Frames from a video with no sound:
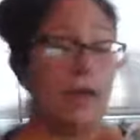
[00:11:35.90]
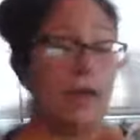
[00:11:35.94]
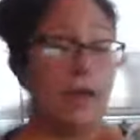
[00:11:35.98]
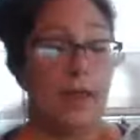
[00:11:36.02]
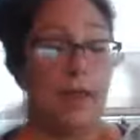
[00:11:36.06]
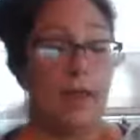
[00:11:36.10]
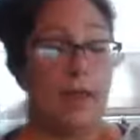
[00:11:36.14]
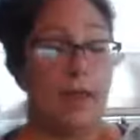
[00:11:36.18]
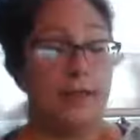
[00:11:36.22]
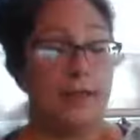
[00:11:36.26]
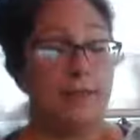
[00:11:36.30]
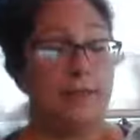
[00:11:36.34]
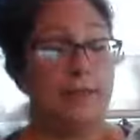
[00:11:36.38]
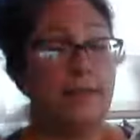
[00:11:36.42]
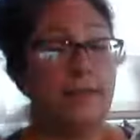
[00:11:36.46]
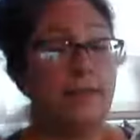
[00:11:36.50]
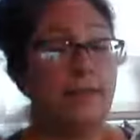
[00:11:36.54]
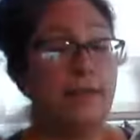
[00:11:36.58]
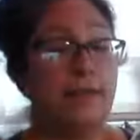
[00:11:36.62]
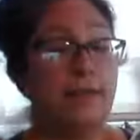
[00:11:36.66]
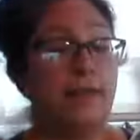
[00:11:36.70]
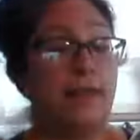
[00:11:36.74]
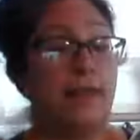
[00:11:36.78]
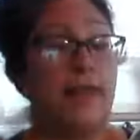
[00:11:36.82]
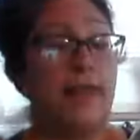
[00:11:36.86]

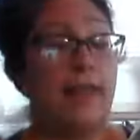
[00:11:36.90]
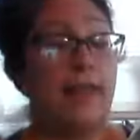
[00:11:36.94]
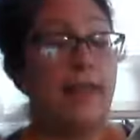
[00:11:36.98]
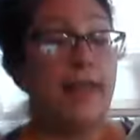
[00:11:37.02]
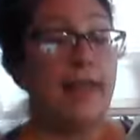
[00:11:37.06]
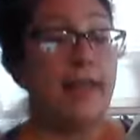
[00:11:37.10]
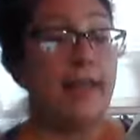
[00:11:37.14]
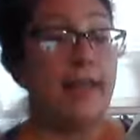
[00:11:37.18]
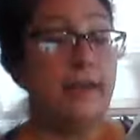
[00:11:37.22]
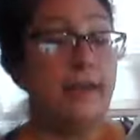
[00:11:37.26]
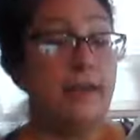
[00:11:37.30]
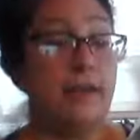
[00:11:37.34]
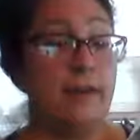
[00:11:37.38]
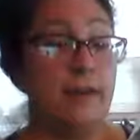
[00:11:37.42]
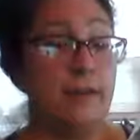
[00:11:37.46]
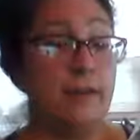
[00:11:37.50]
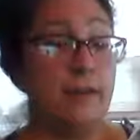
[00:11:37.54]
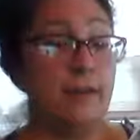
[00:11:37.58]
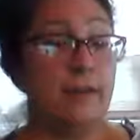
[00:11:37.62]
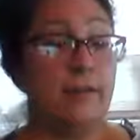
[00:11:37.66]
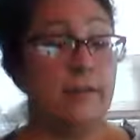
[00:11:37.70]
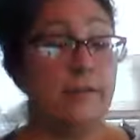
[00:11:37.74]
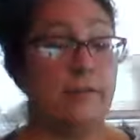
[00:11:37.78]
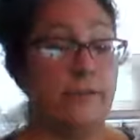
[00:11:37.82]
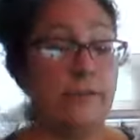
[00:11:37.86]
And then
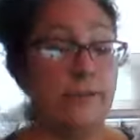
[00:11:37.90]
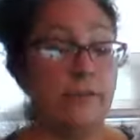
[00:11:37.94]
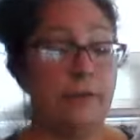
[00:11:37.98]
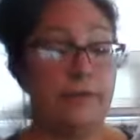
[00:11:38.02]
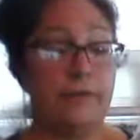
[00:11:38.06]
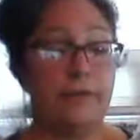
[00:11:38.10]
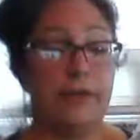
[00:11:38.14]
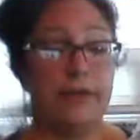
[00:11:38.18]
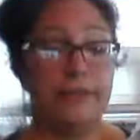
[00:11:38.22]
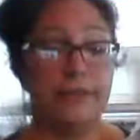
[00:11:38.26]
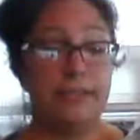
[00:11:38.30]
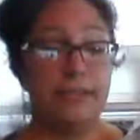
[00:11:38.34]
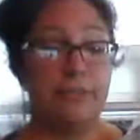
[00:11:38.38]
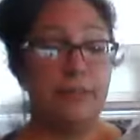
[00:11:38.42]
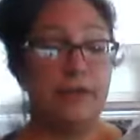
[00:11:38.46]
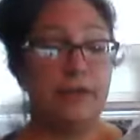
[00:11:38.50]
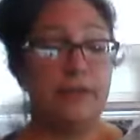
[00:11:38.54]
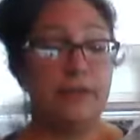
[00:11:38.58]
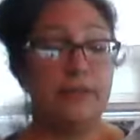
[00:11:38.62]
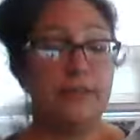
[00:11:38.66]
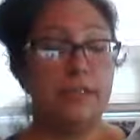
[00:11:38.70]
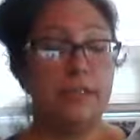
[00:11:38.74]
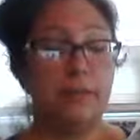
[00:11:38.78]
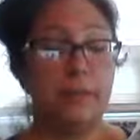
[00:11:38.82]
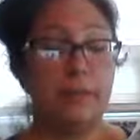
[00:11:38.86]
for the
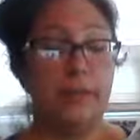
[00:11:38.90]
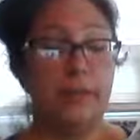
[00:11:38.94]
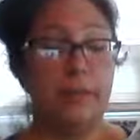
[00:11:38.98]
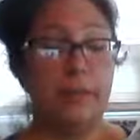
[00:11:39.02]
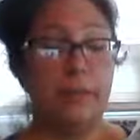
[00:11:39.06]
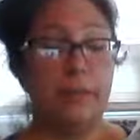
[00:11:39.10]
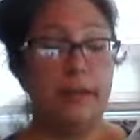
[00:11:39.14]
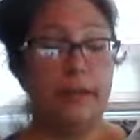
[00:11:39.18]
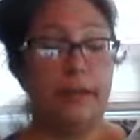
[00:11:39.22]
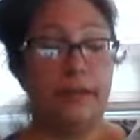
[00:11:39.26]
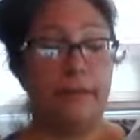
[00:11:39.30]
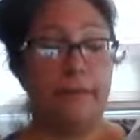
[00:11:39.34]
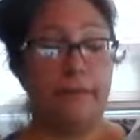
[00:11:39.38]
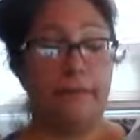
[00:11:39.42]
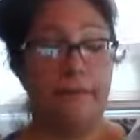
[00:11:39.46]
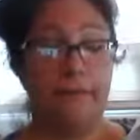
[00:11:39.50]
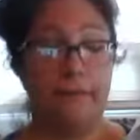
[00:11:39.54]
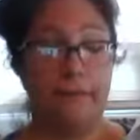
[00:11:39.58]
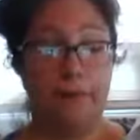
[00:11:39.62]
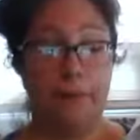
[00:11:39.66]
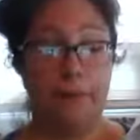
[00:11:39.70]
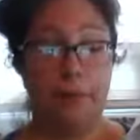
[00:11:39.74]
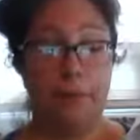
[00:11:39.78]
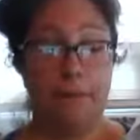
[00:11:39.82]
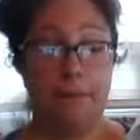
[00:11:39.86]
recipe this week, we did a
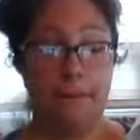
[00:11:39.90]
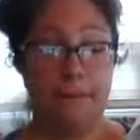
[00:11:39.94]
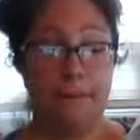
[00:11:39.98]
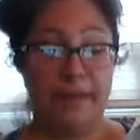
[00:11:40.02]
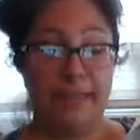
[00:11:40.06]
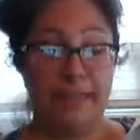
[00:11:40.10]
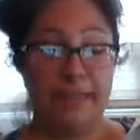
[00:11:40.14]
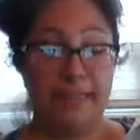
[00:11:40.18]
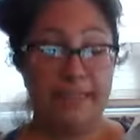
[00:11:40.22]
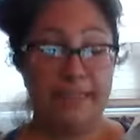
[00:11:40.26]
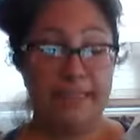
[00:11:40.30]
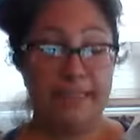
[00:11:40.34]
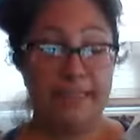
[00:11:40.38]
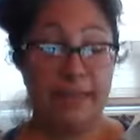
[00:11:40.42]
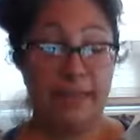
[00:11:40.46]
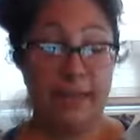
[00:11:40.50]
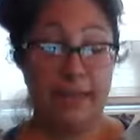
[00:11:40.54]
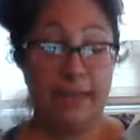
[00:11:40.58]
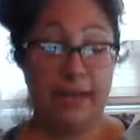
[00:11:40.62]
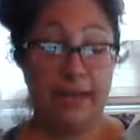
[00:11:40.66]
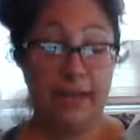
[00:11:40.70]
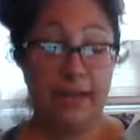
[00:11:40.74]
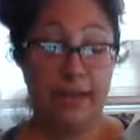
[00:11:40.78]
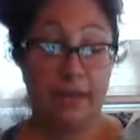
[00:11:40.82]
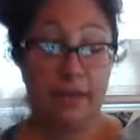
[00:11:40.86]
fruit
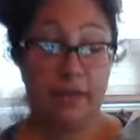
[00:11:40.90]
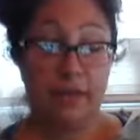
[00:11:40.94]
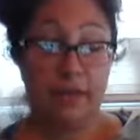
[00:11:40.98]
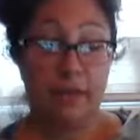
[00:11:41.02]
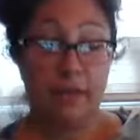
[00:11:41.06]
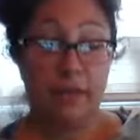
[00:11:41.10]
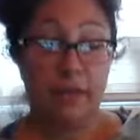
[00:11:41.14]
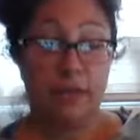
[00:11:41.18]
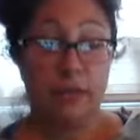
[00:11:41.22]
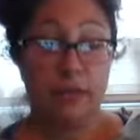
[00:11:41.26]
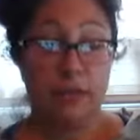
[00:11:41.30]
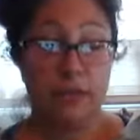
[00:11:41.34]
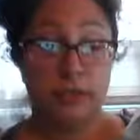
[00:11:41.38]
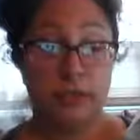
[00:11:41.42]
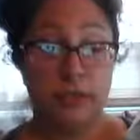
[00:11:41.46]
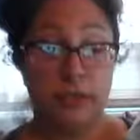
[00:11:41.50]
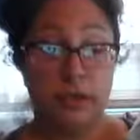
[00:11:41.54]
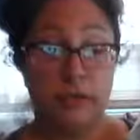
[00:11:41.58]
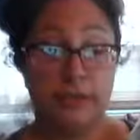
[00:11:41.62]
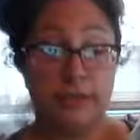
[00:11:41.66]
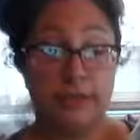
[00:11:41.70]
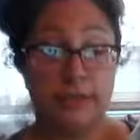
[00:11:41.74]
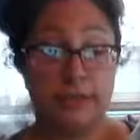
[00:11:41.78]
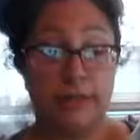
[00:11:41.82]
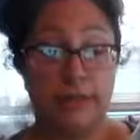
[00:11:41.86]
pizza.
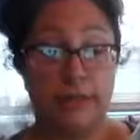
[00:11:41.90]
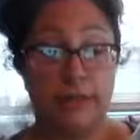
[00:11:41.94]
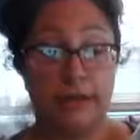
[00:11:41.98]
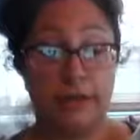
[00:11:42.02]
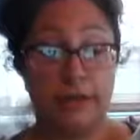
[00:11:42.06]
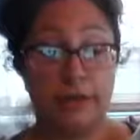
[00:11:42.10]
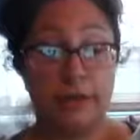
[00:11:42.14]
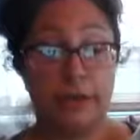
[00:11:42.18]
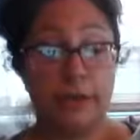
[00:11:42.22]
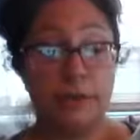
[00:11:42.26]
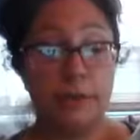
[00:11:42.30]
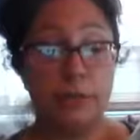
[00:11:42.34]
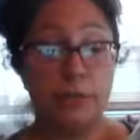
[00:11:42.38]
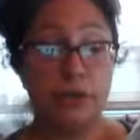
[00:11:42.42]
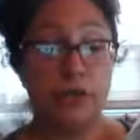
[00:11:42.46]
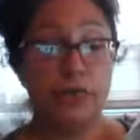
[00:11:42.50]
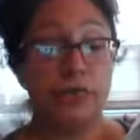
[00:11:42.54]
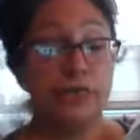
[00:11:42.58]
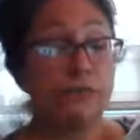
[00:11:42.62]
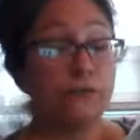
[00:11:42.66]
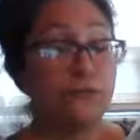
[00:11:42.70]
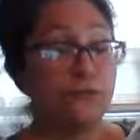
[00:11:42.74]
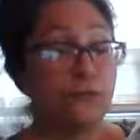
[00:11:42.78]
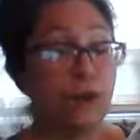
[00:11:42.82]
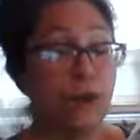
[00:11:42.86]
So it's got cream
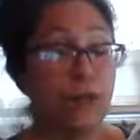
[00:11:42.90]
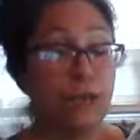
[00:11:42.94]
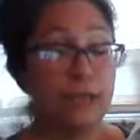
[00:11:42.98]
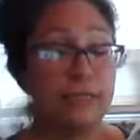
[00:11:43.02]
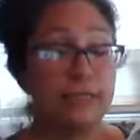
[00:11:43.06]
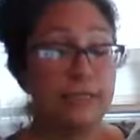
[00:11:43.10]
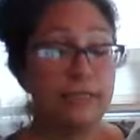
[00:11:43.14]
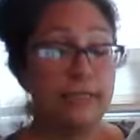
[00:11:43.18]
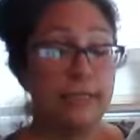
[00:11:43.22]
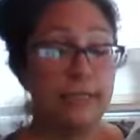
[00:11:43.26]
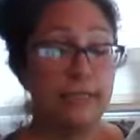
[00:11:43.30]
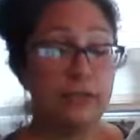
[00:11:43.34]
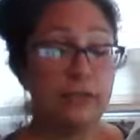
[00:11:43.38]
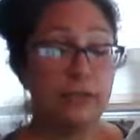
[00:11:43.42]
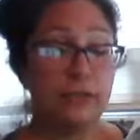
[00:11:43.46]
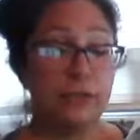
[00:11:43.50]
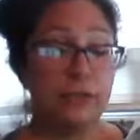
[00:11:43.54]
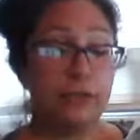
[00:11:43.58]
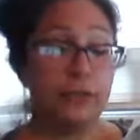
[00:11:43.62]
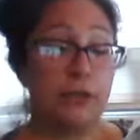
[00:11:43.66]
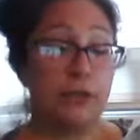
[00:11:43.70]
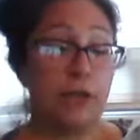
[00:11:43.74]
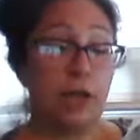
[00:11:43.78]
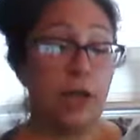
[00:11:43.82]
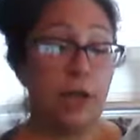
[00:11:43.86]
cheese frosting,
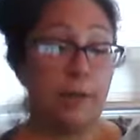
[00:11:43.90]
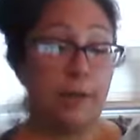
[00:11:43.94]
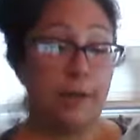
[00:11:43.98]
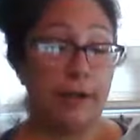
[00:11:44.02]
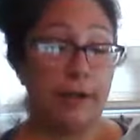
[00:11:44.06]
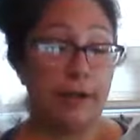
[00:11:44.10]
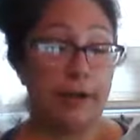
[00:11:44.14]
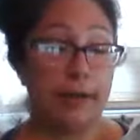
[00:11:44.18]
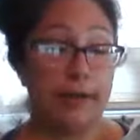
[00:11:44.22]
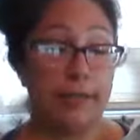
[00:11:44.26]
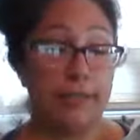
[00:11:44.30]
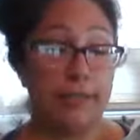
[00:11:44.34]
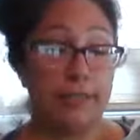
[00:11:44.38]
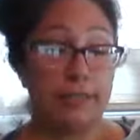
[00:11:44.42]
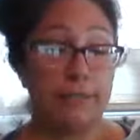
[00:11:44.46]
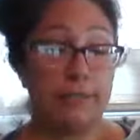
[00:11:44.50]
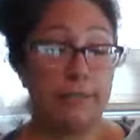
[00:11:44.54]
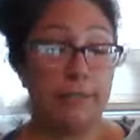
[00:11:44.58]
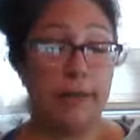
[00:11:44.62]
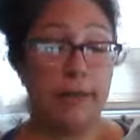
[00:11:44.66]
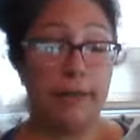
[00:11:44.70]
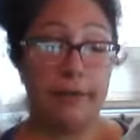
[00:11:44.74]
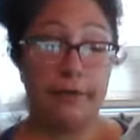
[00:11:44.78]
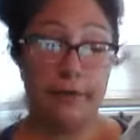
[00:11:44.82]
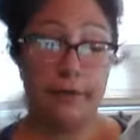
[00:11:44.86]
strawberries,
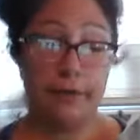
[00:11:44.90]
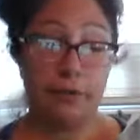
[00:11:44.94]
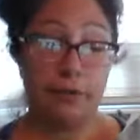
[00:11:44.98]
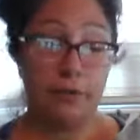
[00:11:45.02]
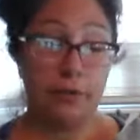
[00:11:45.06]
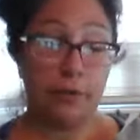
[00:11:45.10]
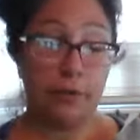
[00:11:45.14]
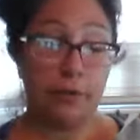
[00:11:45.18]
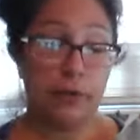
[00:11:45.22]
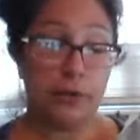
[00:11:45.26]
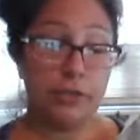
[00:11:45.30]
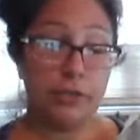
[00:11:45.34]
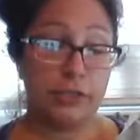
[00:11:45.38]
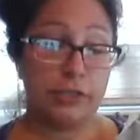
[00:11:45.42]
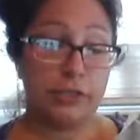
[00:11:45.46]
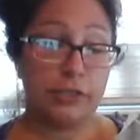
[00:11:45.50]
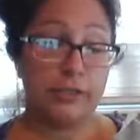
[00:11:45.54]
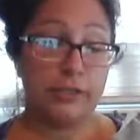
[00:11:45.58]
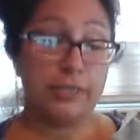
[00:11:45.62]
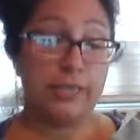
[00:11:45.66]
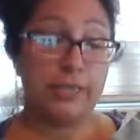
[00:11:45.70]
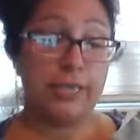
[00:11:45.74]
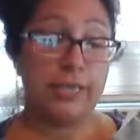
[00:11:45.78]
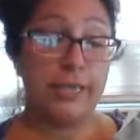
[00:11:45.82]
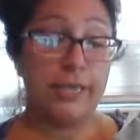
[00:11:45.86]
mandarin
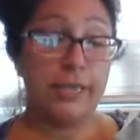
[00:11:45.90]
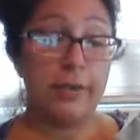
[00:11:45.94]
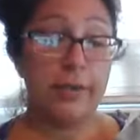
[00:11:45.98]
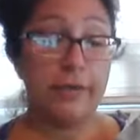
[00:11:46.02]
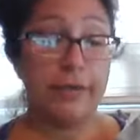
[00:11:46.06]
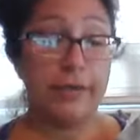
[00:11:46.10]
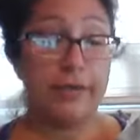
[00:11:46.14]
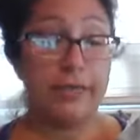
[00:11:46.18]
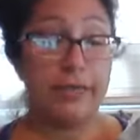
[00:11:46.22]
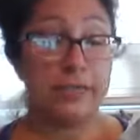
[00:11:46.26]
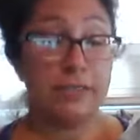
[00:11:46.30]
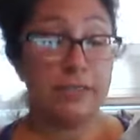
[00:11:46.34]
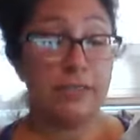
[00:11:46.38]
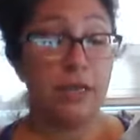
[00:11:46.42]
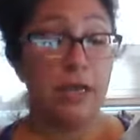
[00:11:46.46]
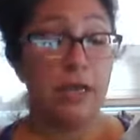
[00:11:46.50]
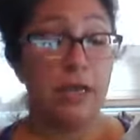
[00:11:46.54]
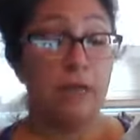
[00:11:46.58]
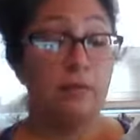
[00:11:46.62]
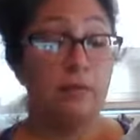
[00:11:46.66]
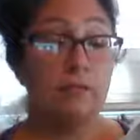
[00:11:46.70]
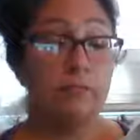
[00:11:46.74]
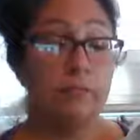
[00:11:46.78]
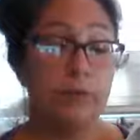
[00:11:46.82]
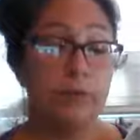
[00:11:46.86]
oranges, kiwis,
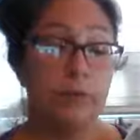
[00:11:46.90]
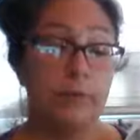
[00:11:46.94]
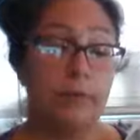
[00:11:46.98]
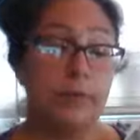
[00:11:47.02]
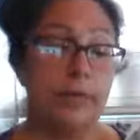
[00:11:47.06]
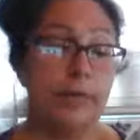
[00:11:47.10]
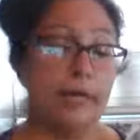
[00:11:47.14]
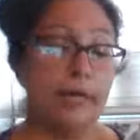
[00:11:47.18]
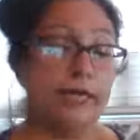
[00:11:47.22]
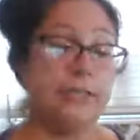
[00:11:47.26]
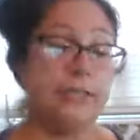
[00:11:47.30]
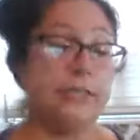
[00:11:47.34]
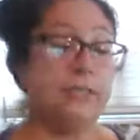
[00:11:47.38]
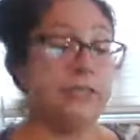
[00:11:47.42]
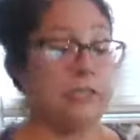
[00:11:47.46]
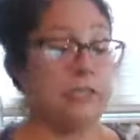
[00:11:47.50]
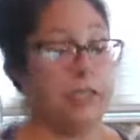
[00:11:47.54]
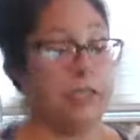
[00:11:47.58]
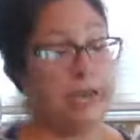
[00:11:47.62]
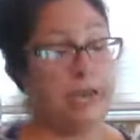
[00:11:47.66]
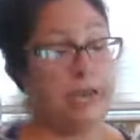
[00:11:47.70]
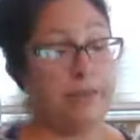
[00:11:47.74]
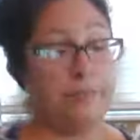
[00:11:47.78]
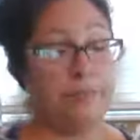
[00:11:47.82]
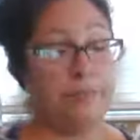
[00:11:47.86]
blueberries,
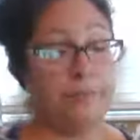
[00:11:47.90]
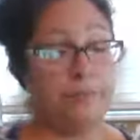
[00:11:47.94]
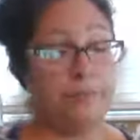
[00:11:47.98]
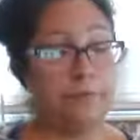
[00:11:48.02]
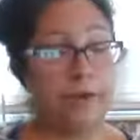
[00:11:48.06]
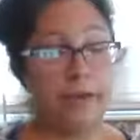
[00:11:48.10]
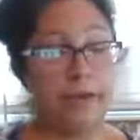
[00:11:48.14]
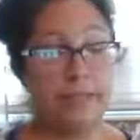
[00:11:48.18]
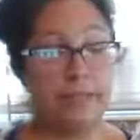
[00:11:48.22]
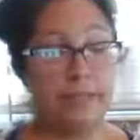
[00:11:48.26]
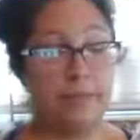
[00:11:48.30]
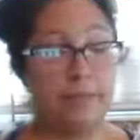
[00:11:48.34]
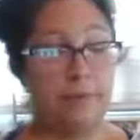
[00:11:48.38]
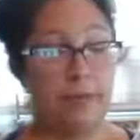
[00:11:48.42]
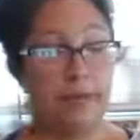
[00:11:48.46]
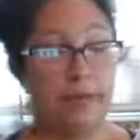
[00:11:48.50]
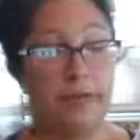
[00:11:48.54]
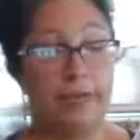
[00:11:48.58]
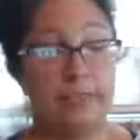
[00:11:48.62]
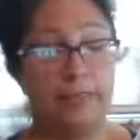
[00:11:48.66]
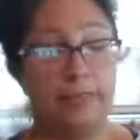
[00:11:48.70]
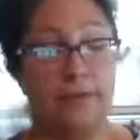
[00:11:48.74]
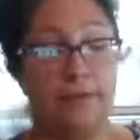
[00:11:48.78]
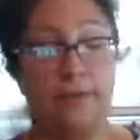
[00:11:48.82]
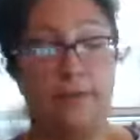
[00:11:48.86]
grapes,
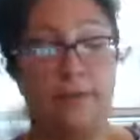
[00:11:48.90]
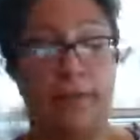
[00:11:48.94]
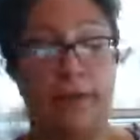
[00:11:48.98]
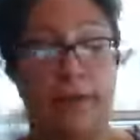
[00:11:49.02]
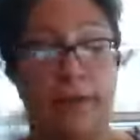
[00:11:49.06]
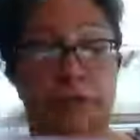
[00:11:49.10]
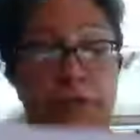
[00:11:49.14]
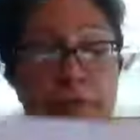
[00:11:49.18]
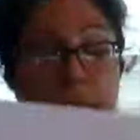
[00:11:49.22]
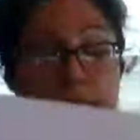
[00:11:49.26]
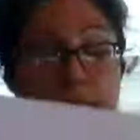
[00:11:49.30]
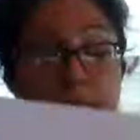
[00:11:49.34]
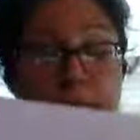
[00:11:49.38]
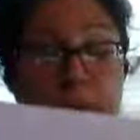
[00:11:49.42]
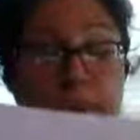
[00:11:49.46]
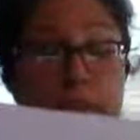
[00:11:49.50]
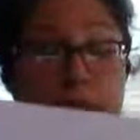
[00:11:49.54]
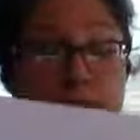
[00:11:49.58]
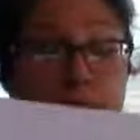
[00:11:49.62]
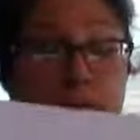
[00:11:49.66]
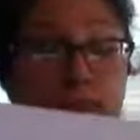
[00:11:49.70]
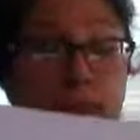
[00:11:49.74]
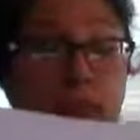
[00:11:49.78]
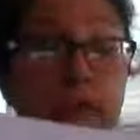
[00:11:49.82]
raspberries, and fresh mint.